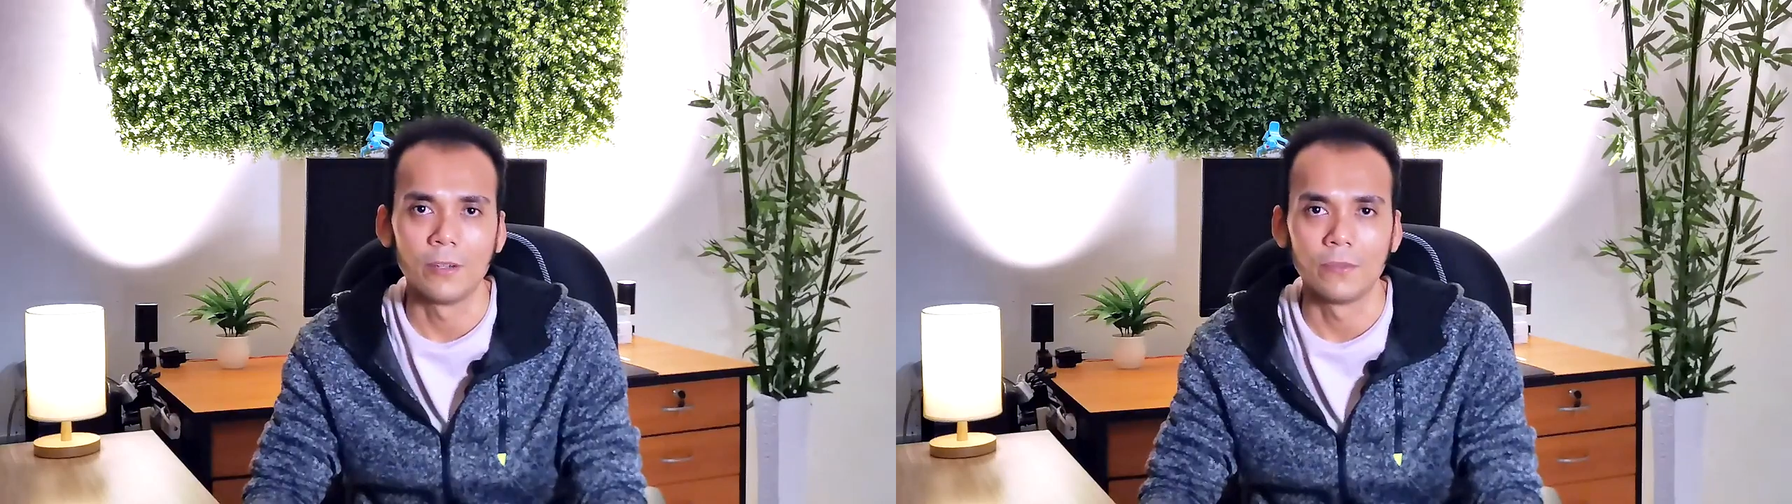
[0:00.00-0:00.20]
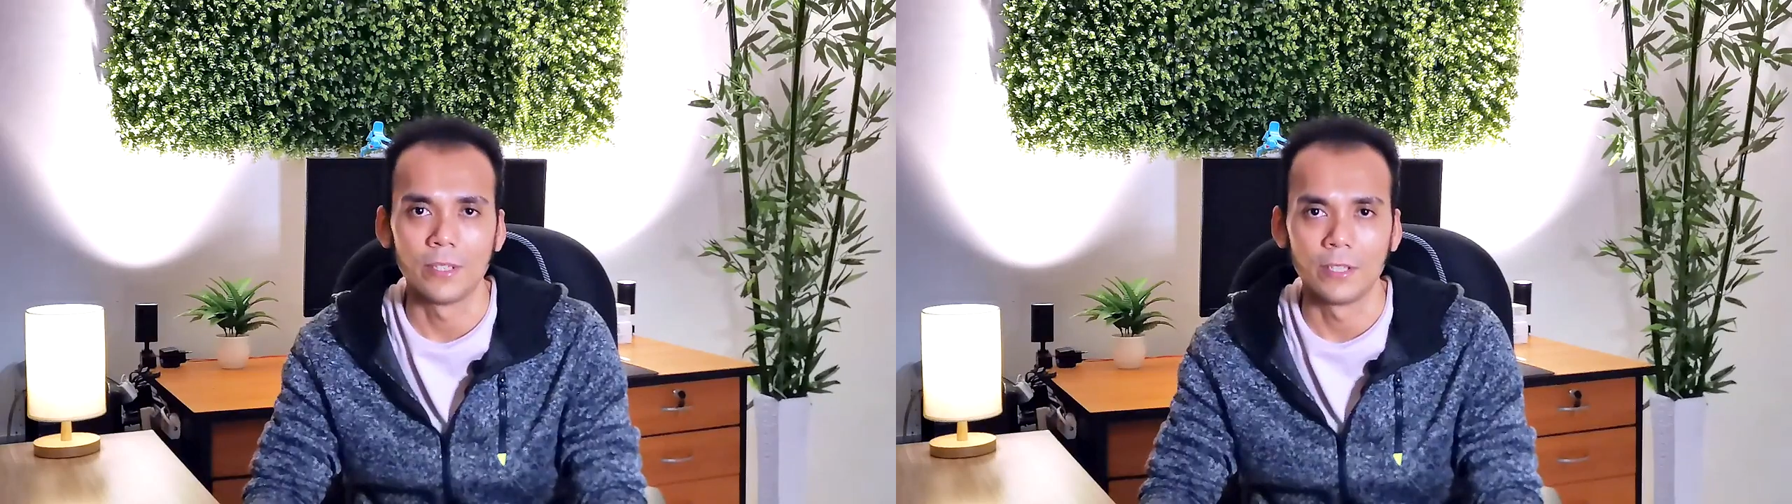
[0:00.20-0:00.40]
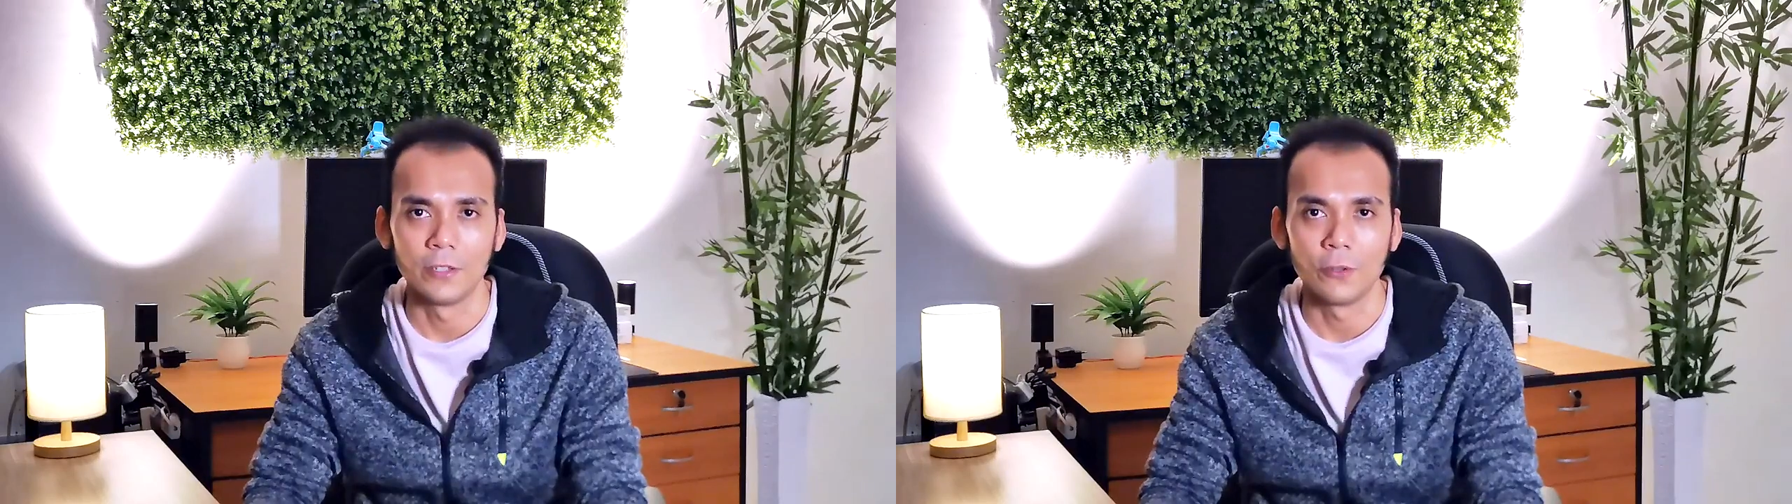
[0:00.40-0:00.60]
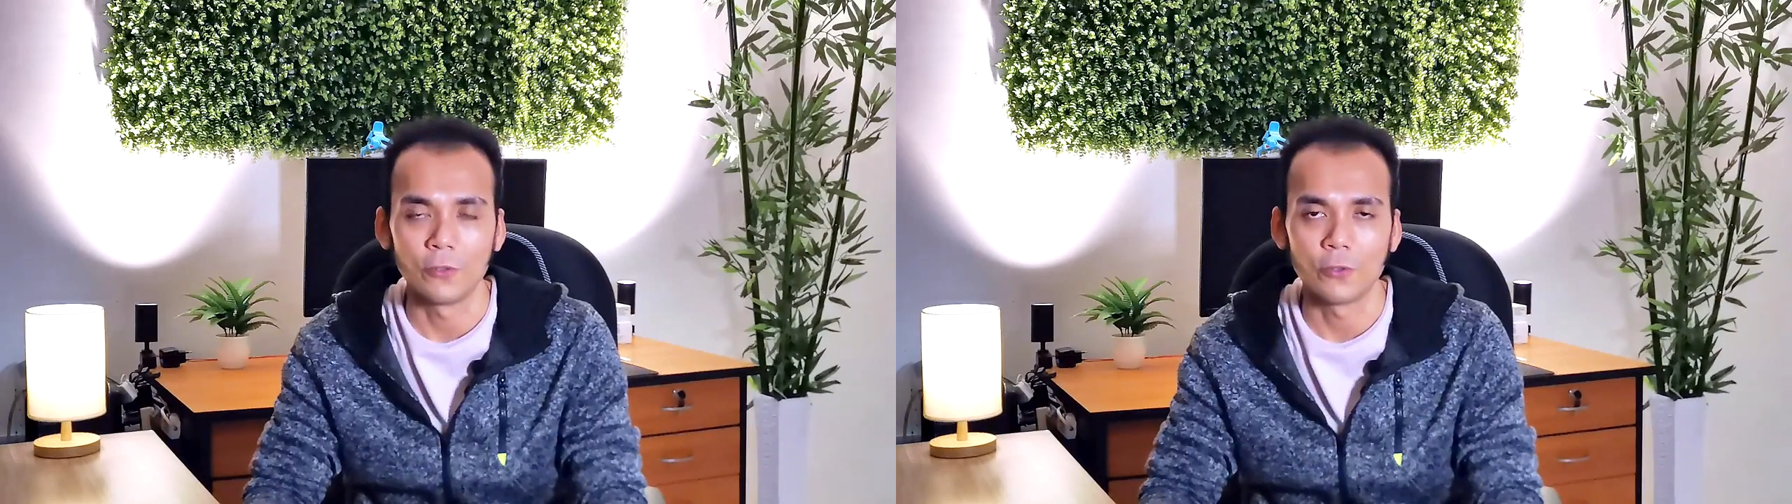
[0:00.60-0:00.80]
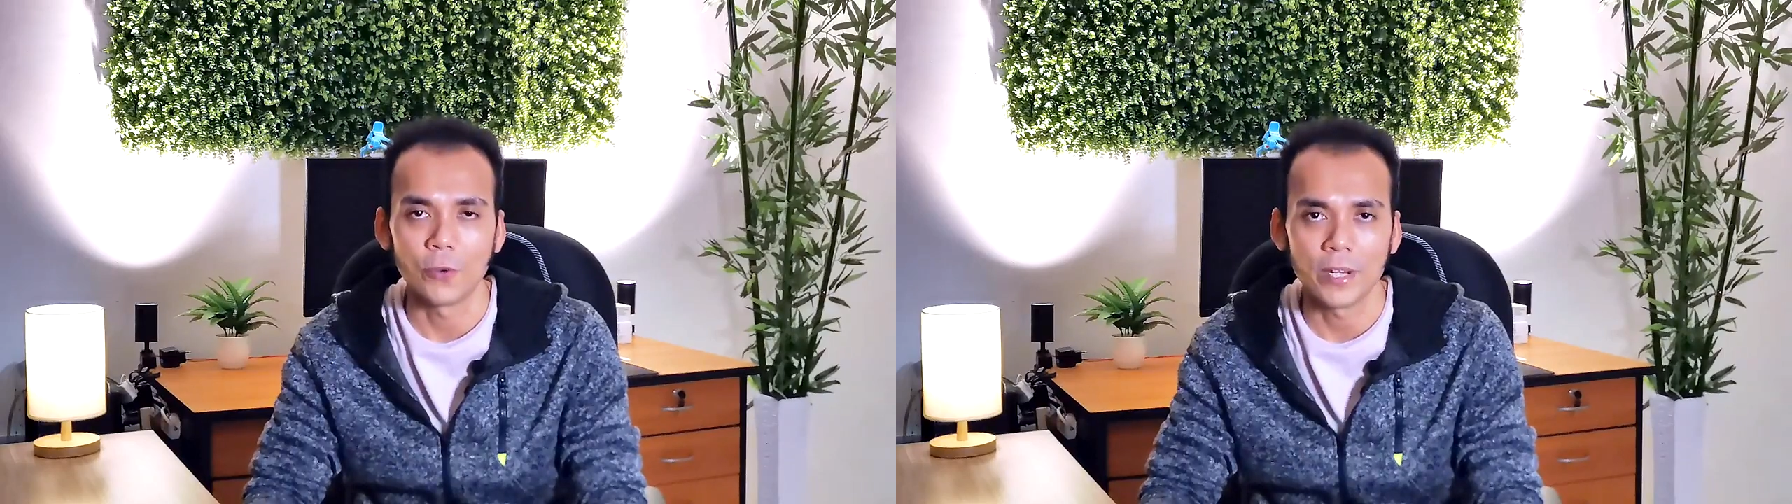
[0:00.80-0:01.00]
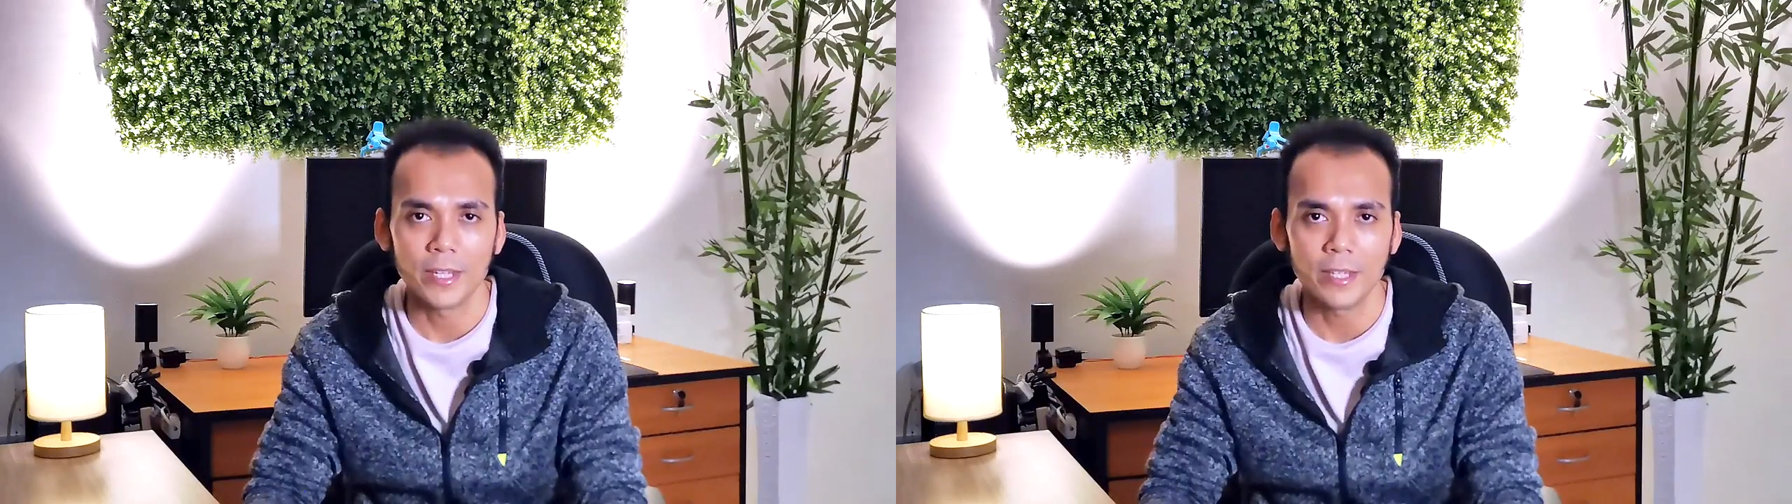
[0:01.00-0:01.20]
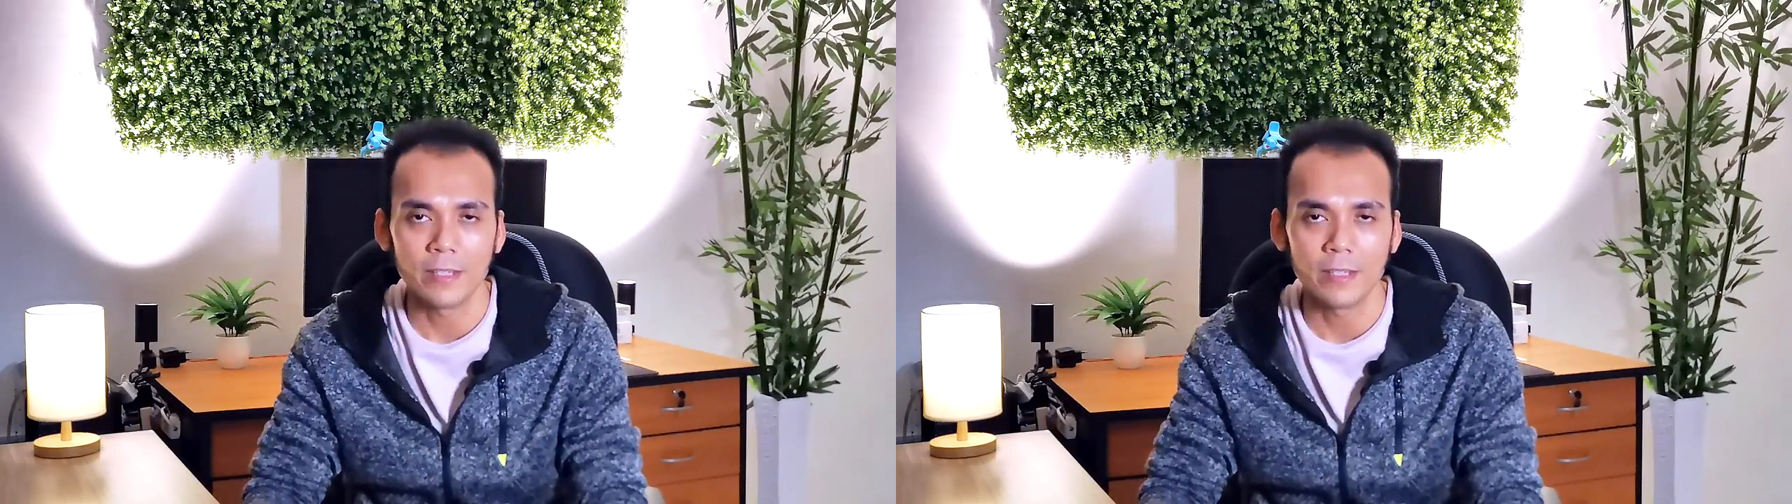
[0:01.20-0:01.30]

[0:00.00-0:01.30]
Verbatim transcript: of a uh, Note 20,